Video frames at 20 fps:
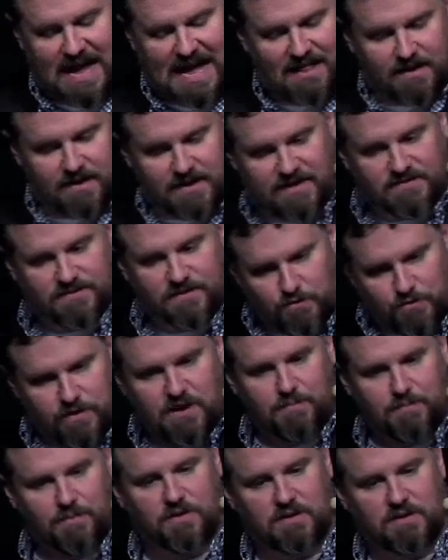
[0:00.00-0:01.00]
highly
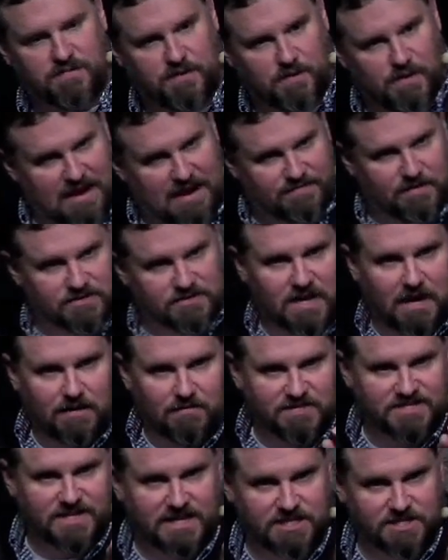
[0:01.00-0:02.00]
disagreeable if you have those
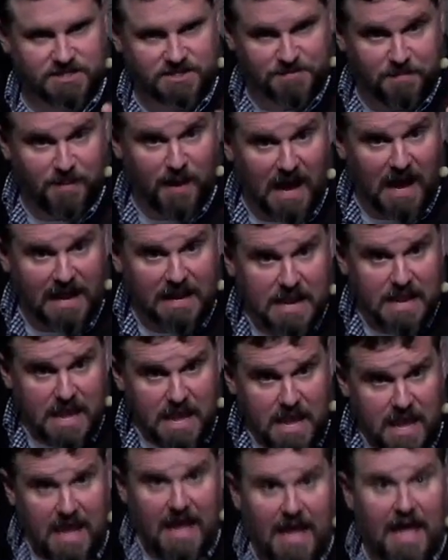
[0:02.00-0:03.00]
conversations. But
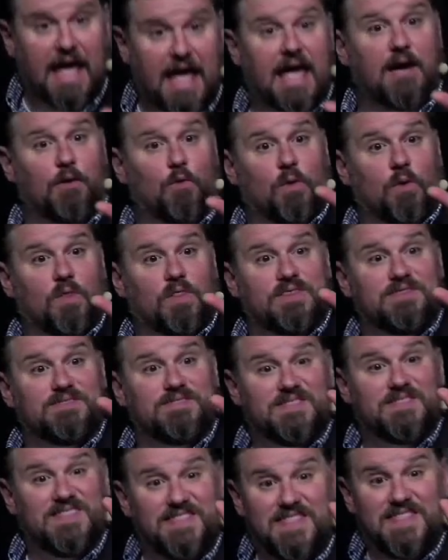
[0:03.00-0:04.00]

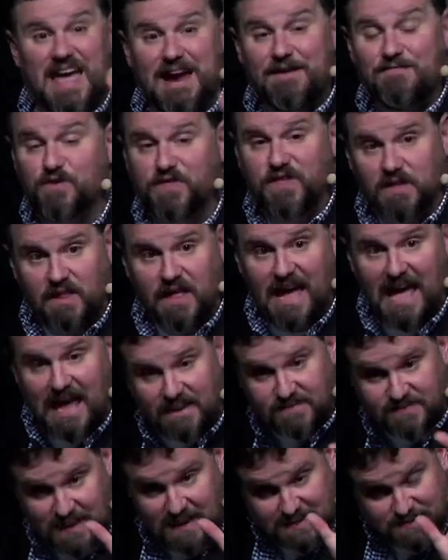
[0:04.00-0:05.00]

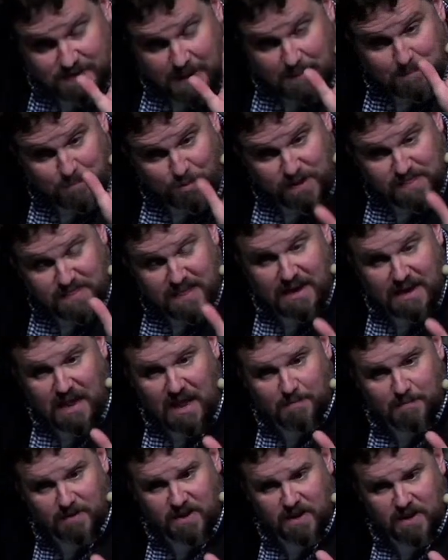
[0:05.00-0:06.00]
nevertheless, I, I bring that
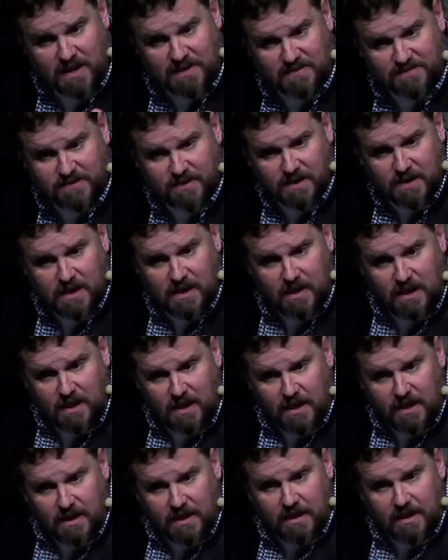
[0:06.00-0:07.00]
up because
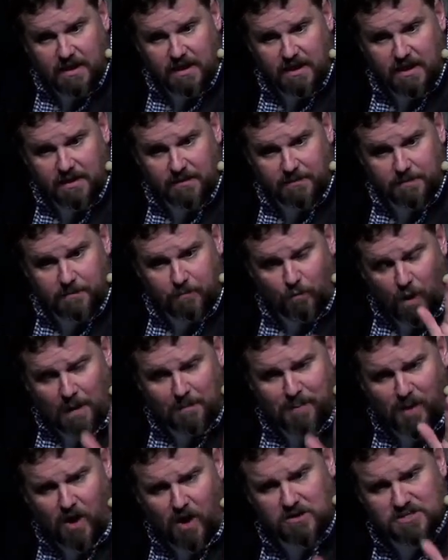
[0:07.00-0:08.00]

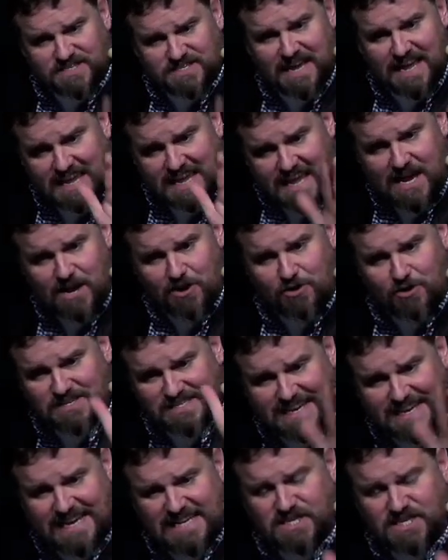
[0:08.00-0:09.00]
what Paul's saying here
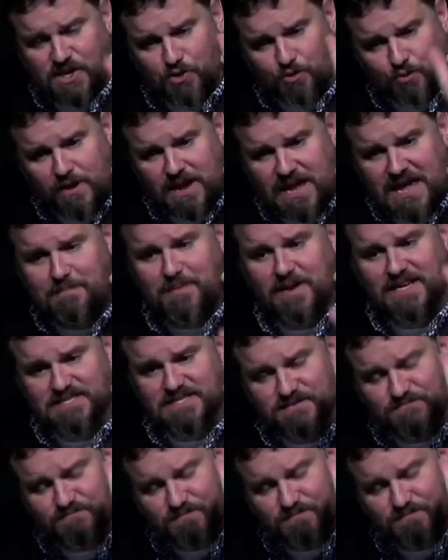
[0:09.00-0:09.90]
is easy to read, but it's